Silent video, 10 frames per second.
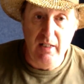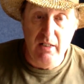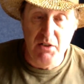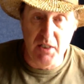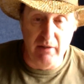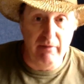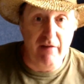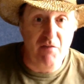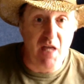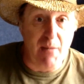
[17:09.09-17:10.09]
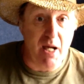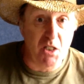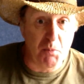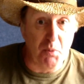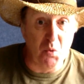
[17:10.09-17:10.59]
So if the M
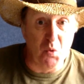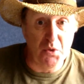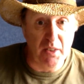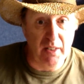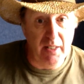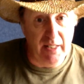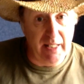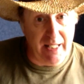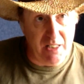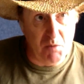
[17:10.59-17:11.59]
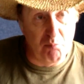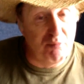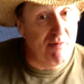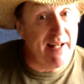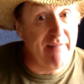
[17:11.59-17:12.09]
X Sport is
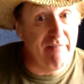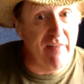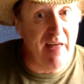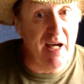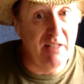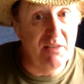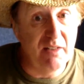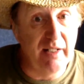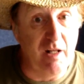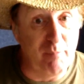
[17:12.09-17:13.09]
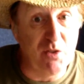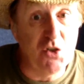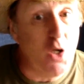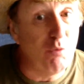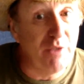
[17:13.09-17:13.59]
brilliant for that, and I've been
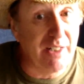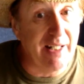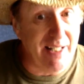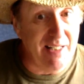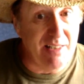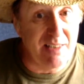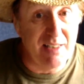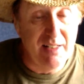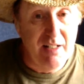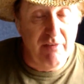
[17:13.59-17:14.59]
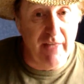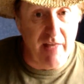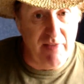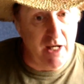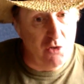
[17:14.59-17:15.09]
told that it is,
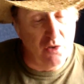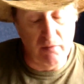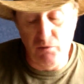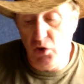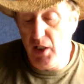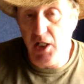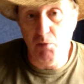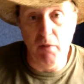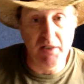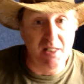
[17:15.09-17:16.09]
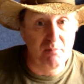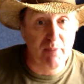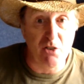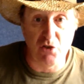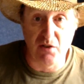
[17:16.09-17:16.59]
then that should change my de
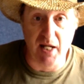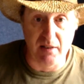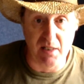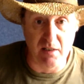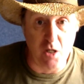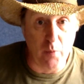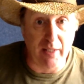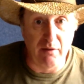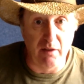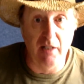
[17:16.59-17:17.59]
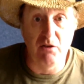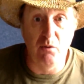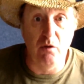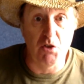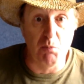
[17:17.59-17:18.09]
beach detecting no end, and I can do
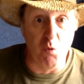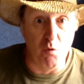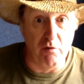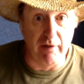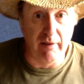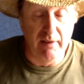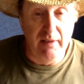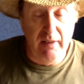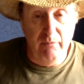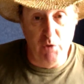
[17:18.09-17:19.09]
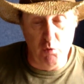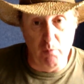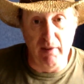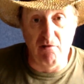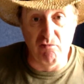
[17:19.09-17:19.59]
lots more of it, which will
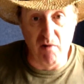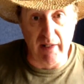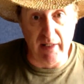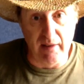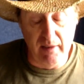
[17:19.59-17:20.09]
be great.